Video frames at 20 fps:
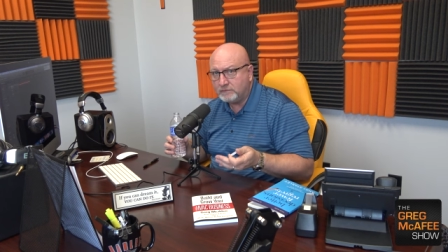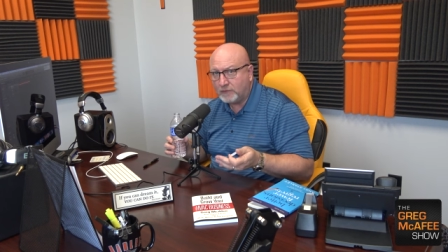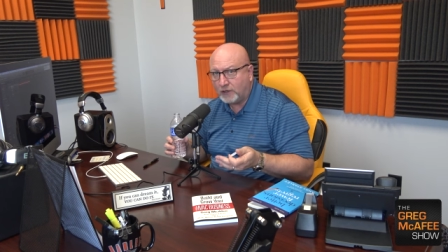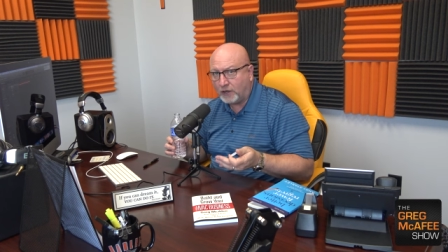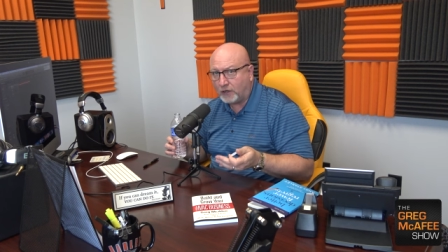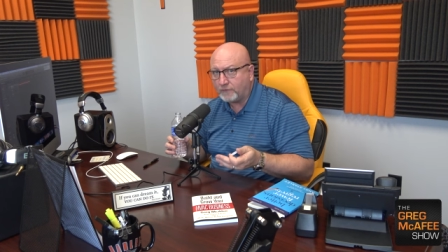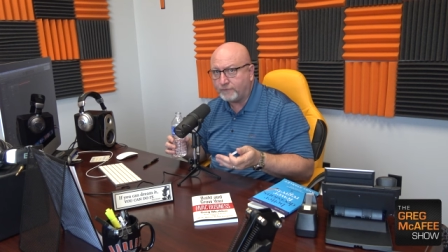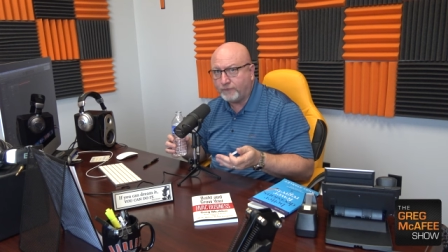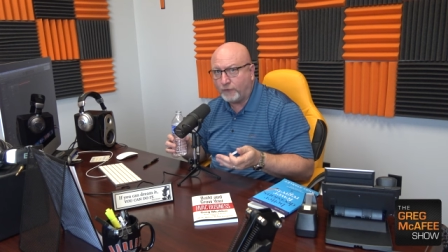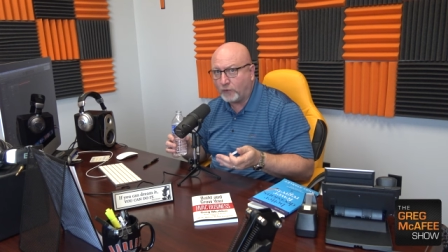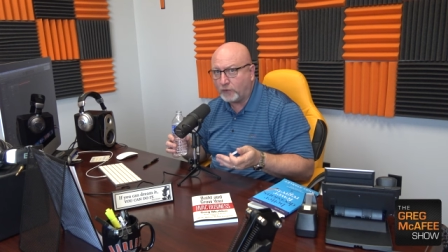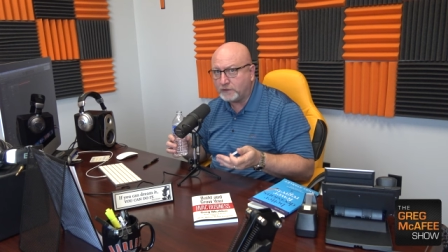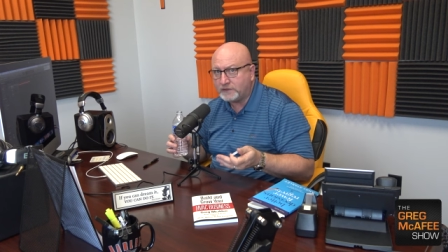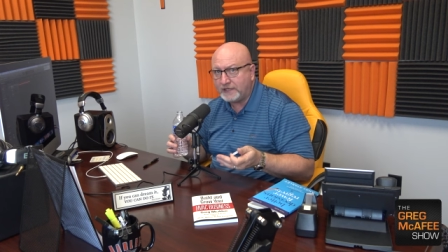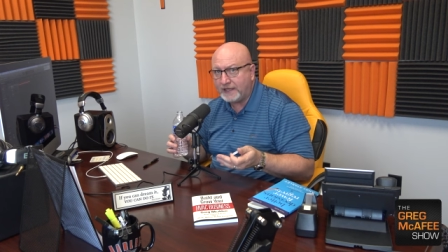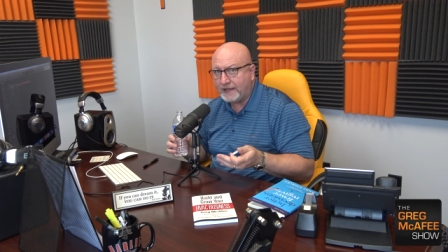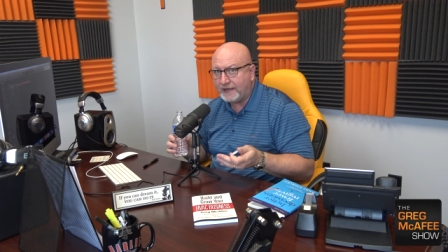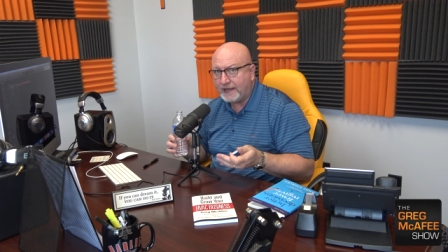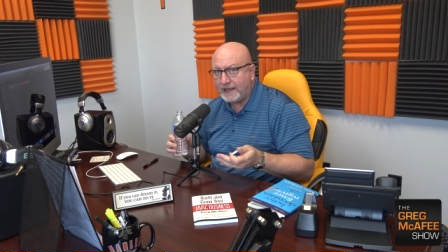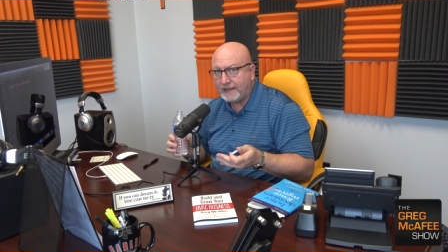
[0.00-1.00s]

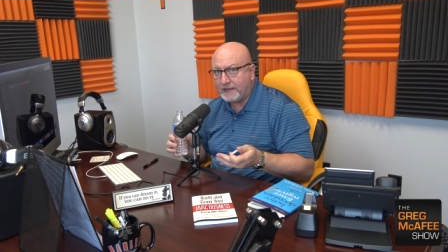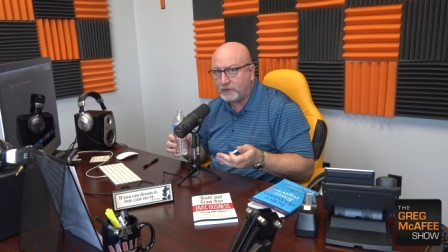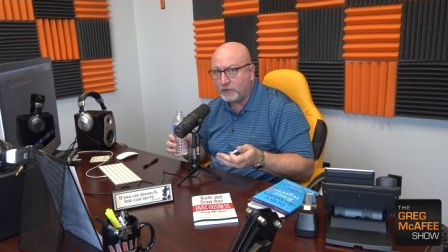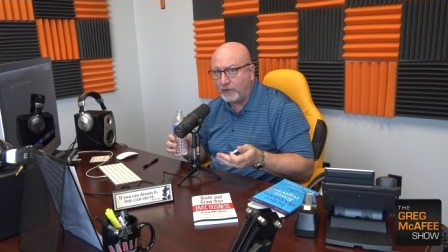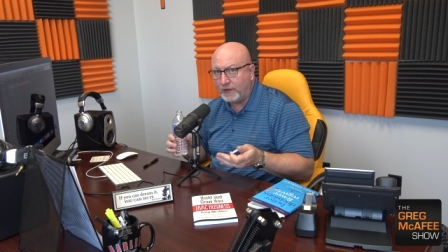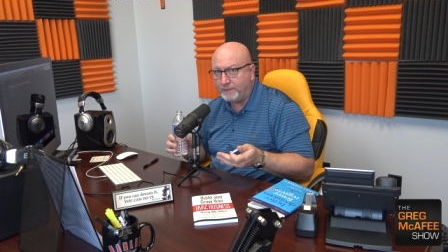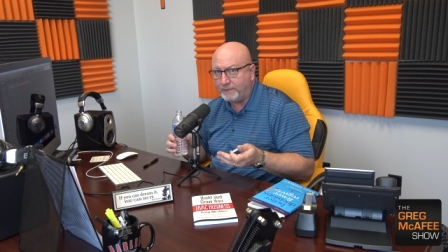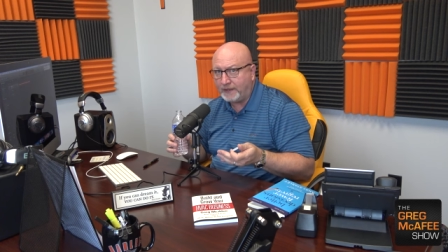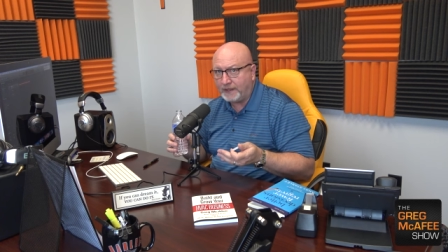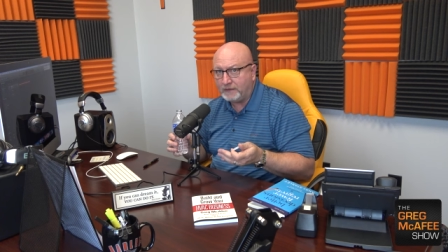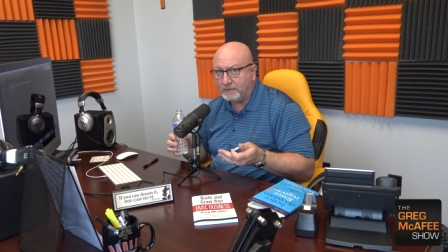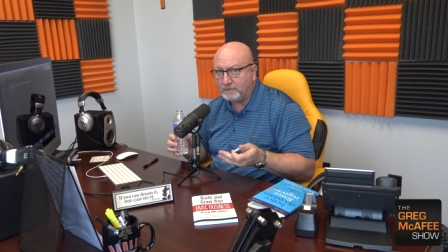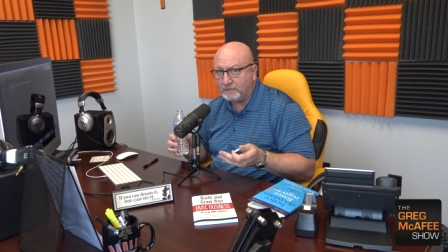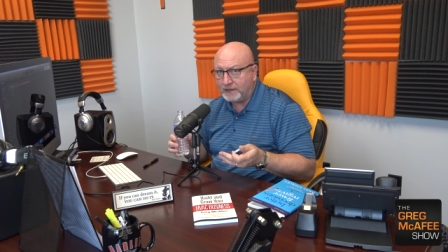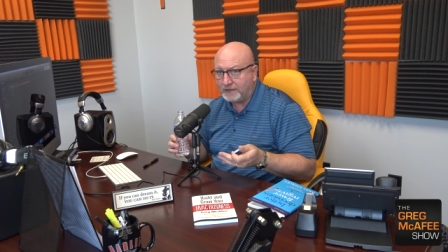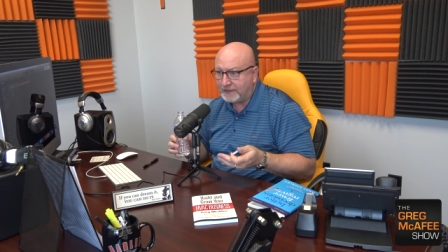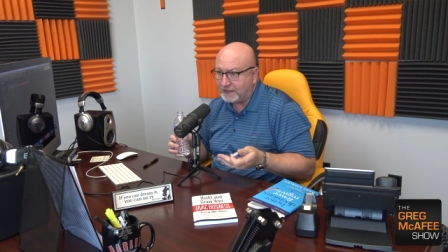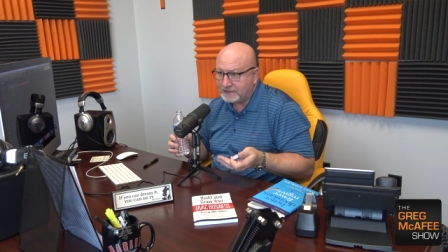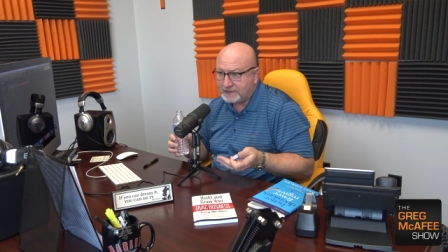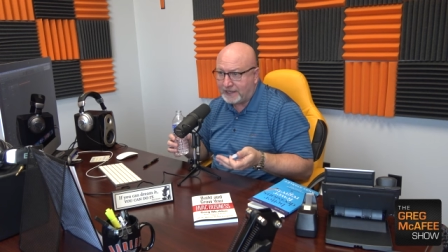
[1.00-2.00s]
R410A equipment,
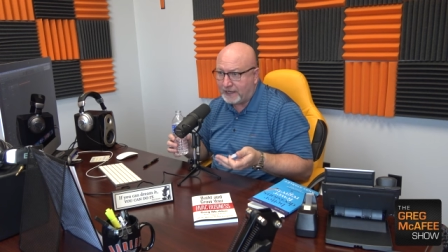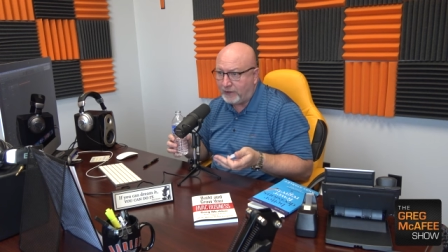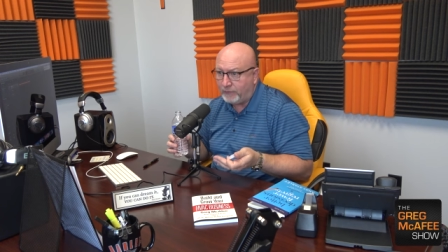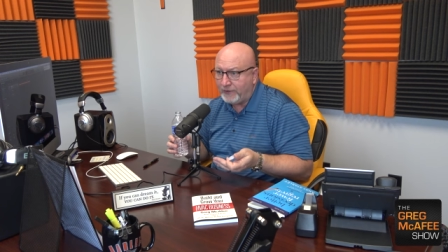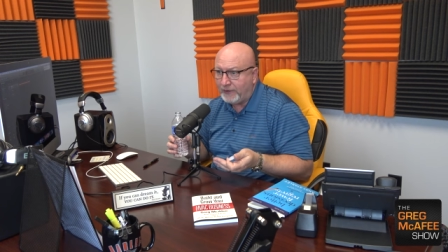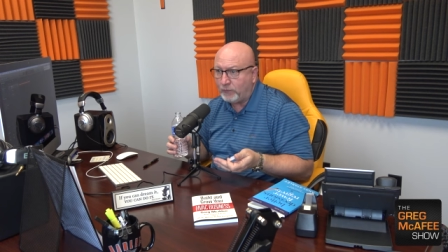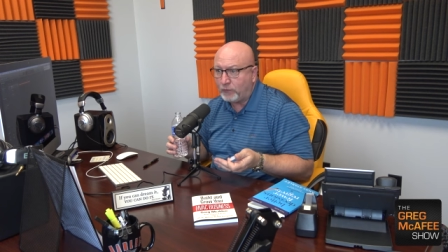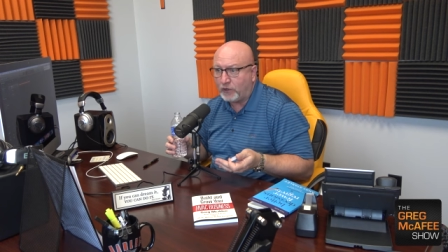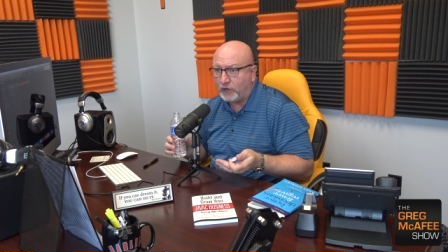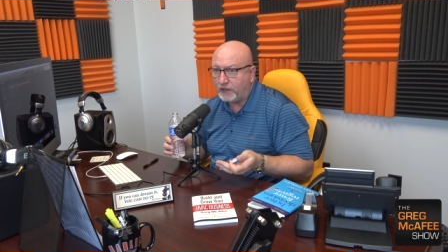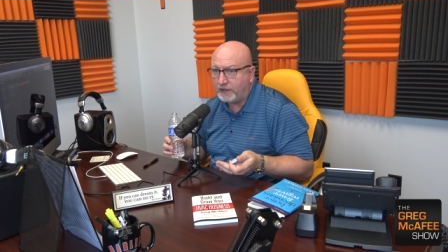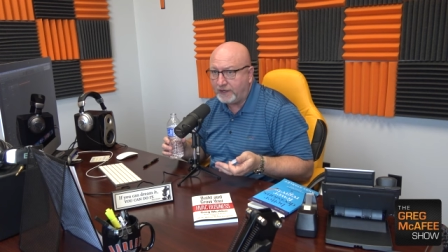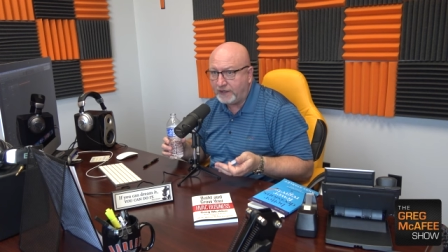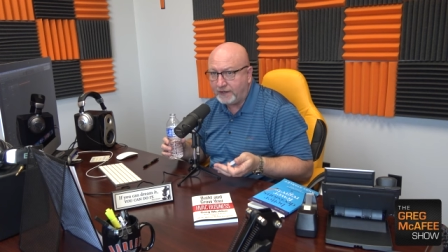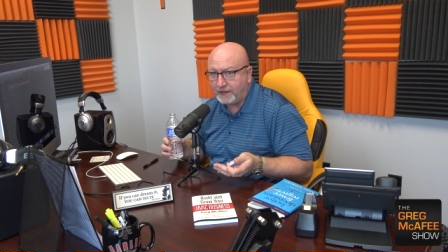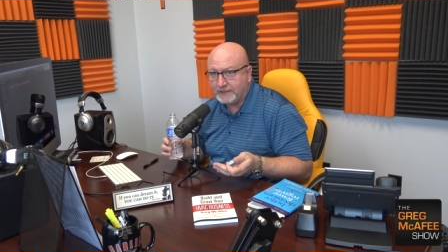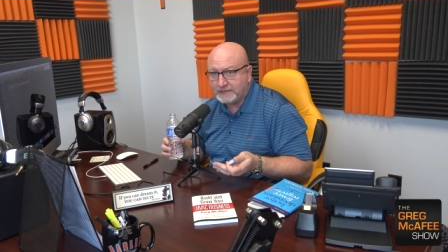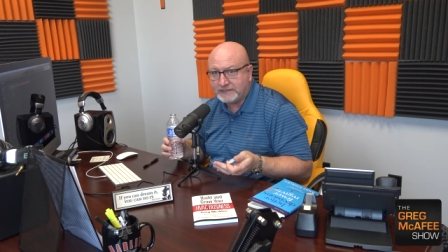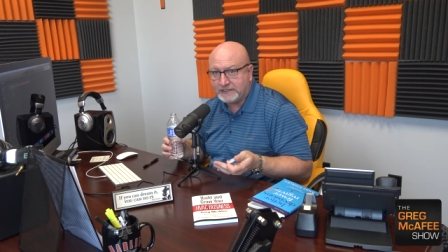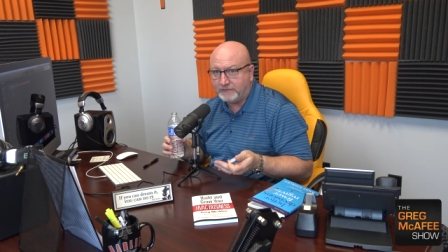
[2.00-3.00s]
and that's how we worded
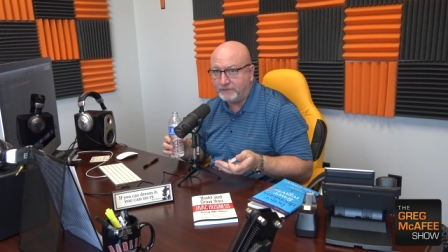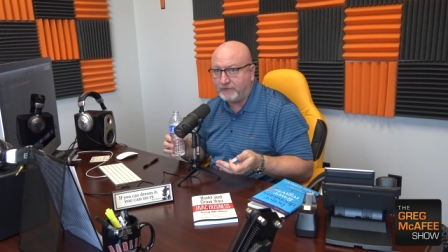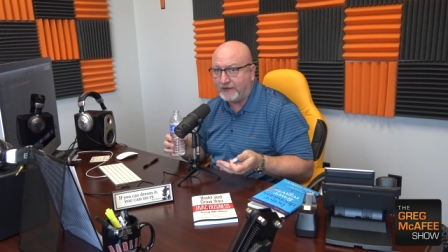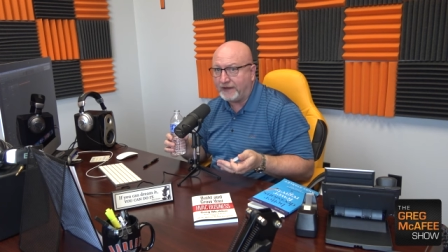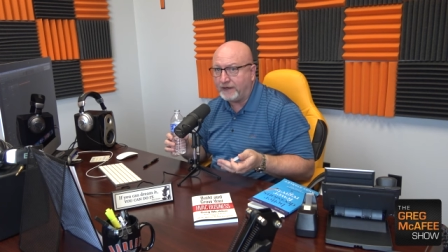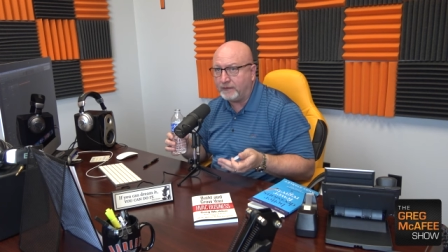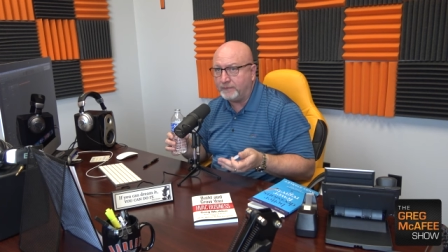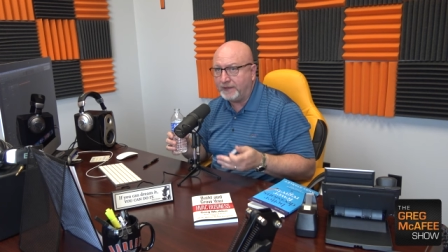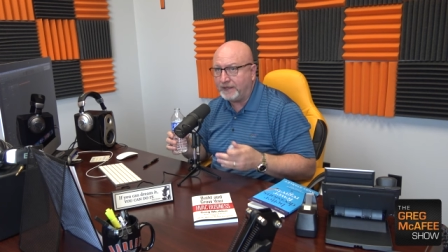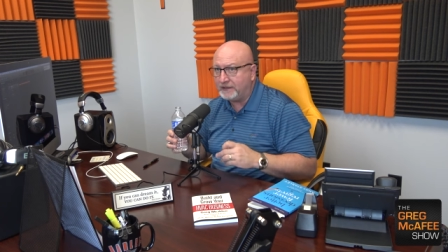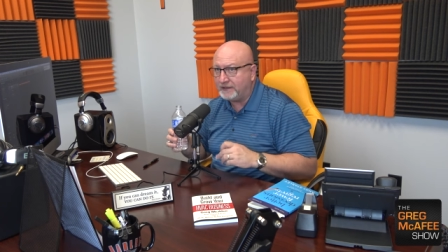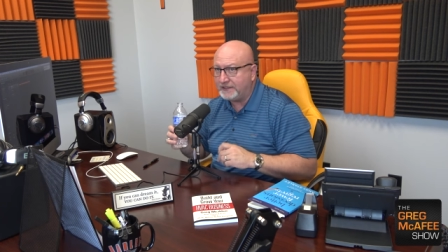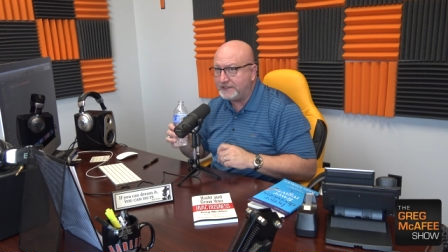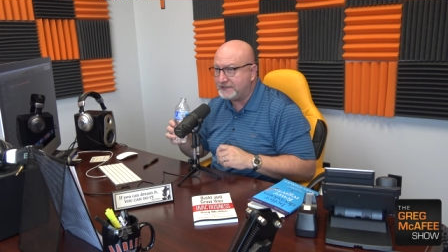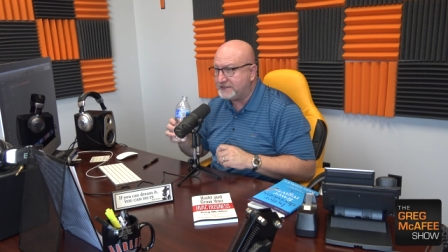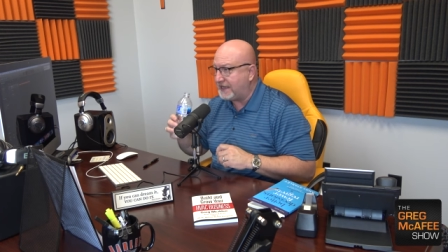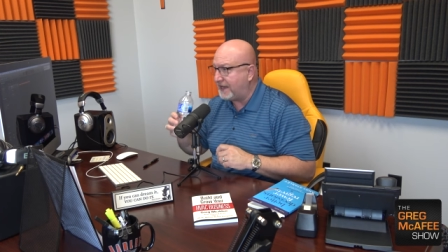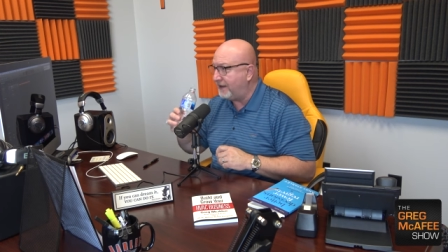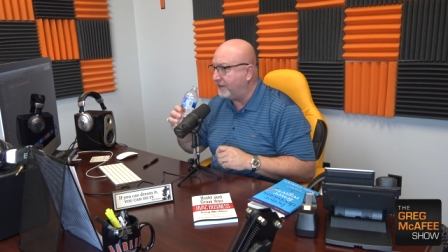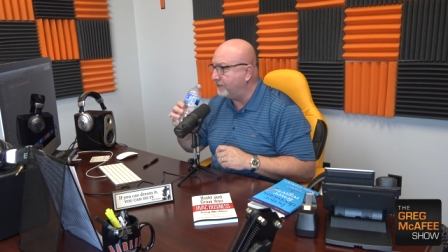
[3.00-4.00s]
it. It's environmentally
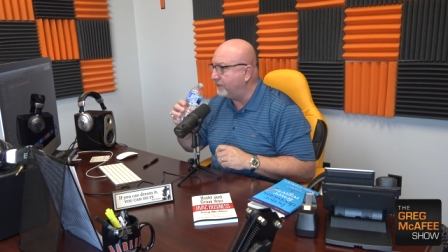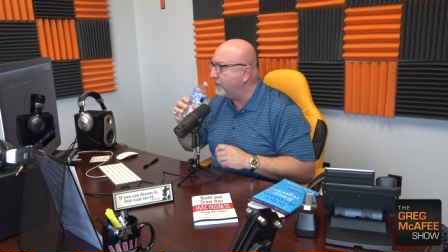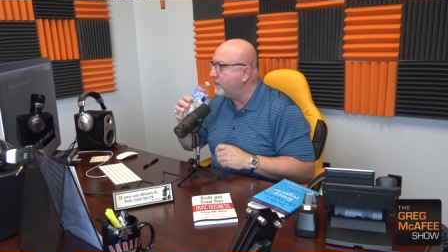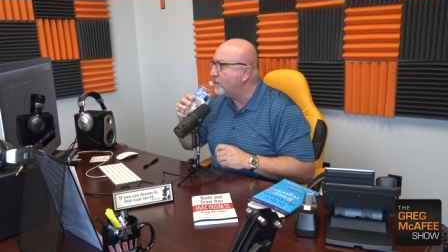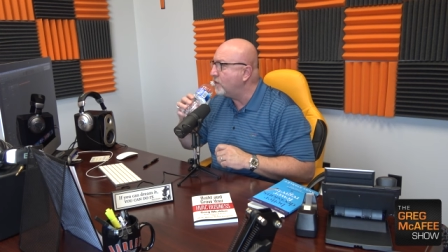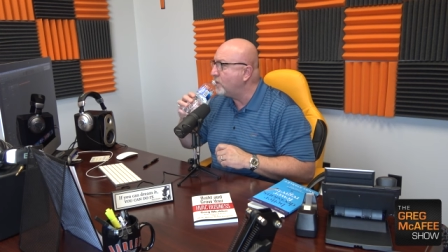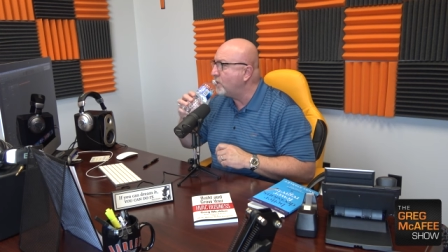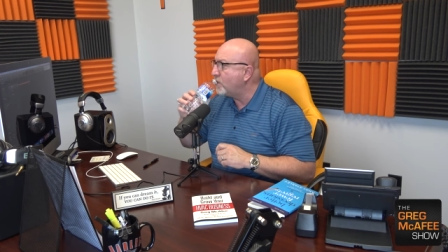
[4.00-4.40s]
sound.